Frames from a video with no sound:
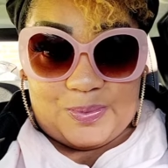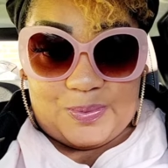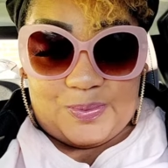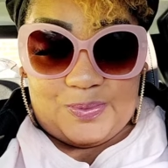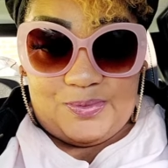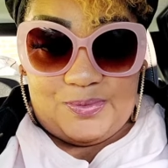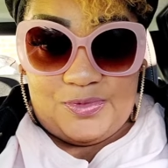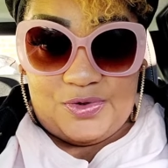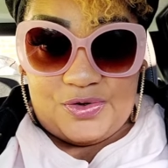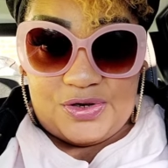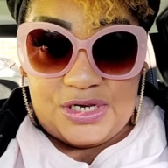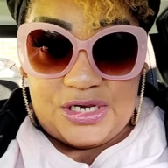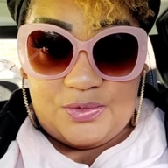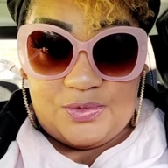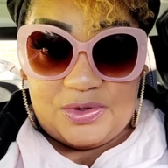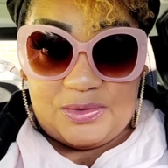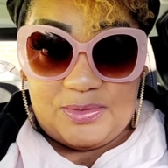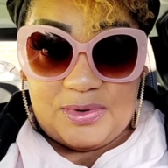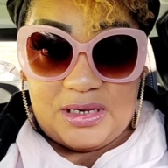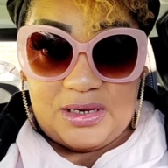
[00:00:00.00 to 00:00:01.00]
You're here
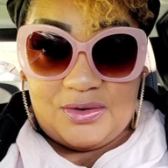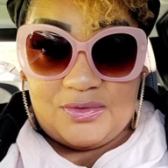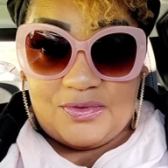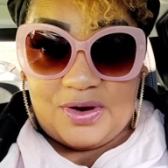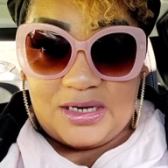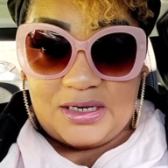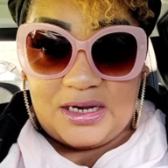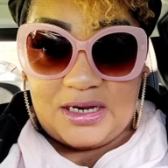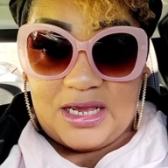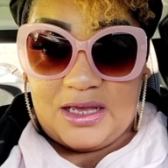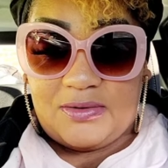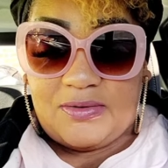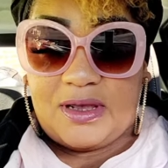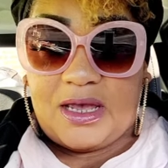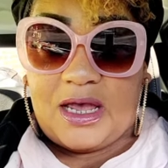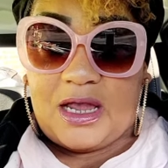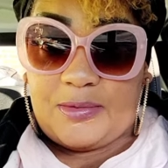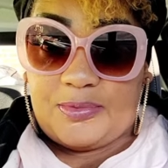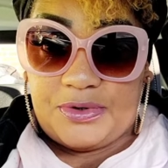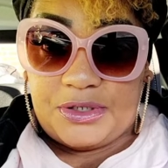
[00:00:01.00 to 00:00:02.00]
with me right now.
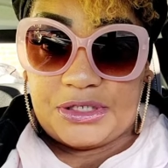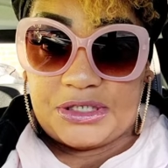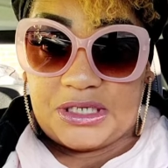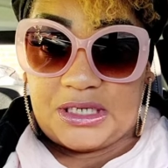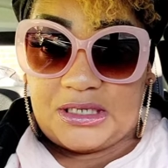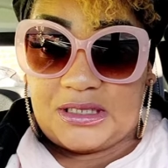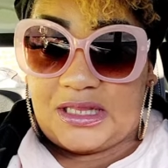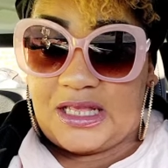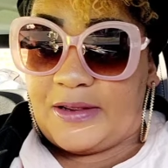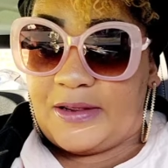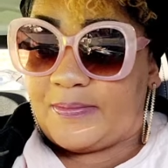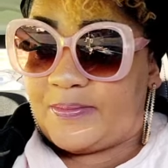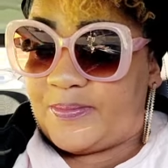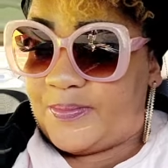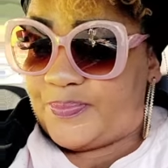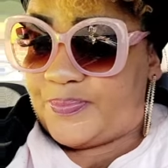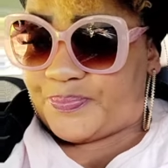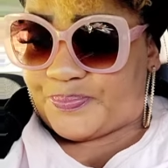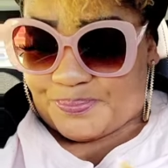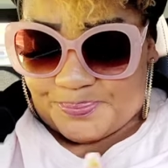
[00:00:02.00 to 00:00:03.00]
I appreciate that.
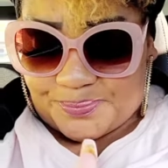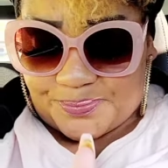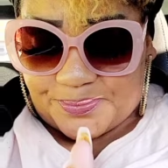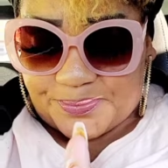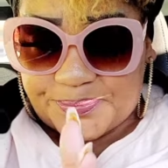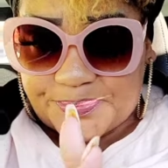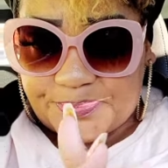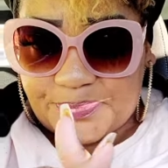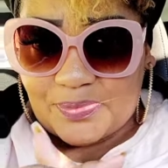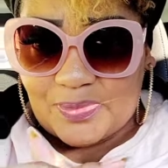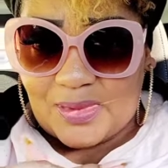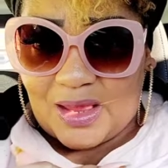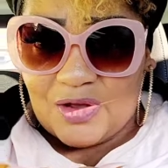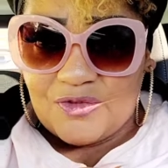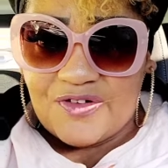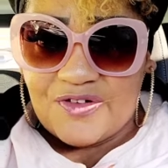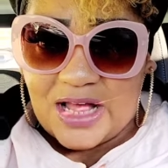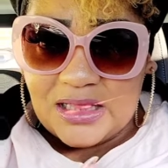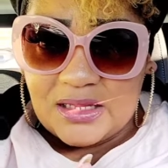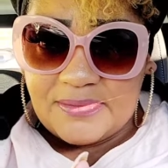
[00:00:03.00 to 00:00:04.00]

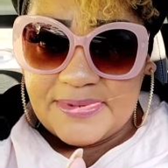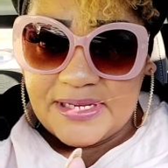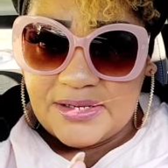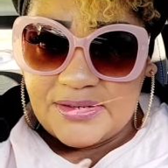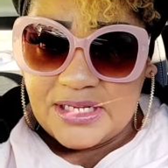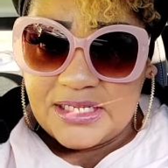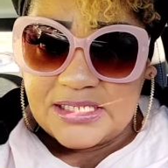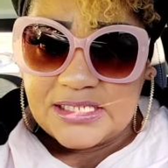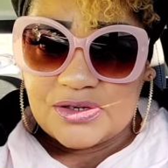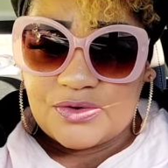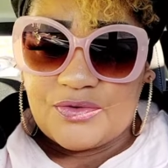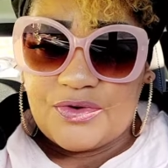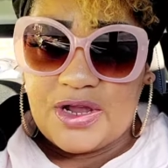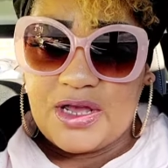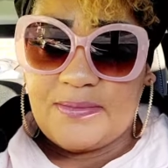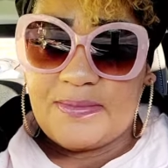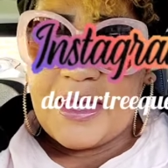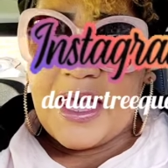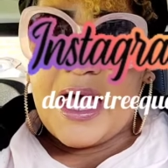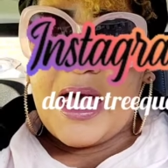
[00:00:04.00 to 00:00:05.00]
Follow me on
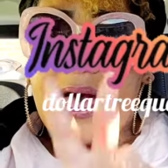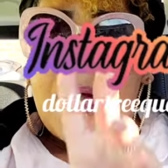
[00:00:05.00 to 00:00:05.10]
Instagram.